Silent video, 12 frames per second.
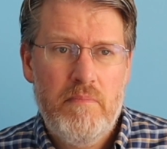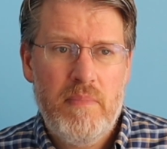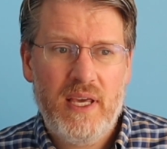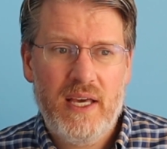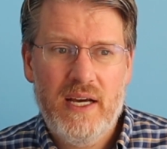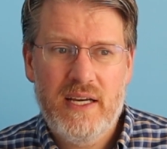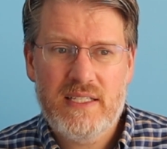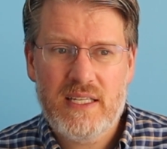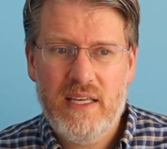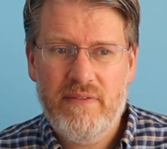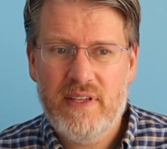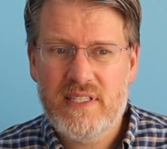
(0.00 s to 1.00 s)
Because
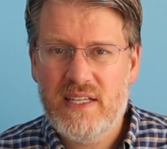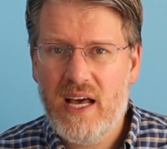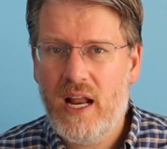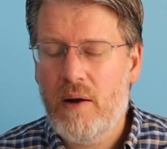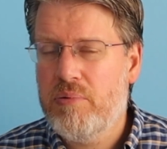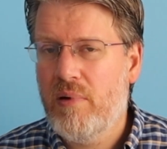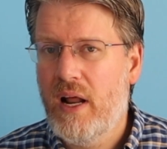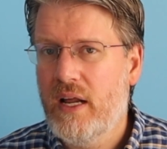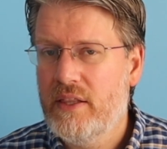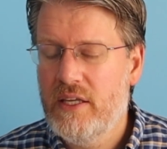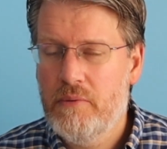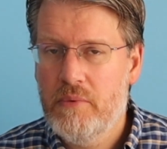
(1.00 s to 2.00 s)
if it's not a
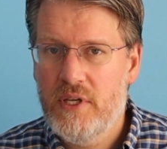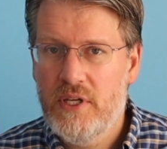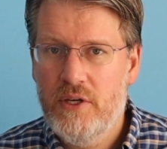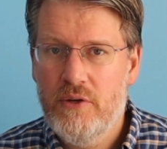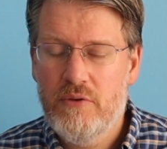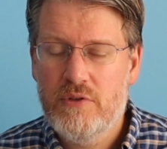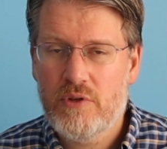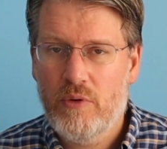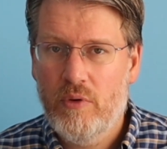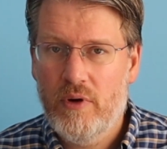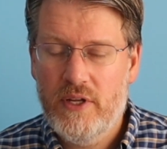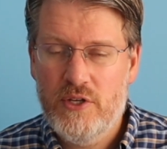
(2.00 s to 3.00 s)
product that you would use
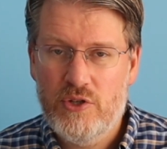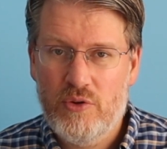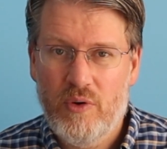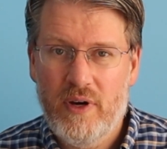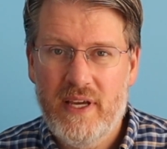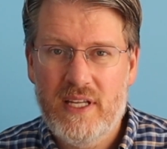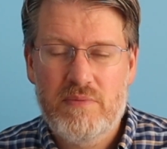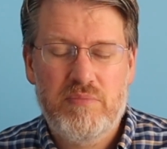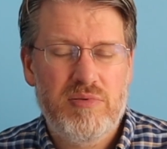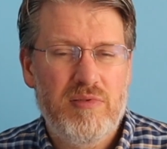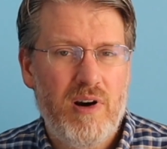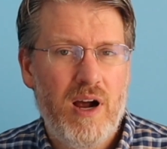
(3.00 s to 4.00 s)
or enjoy, it's
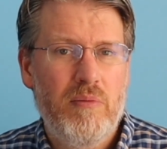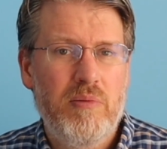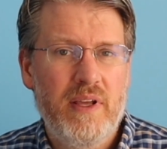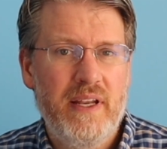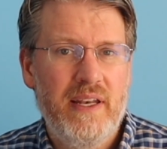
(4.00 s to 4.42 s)
probably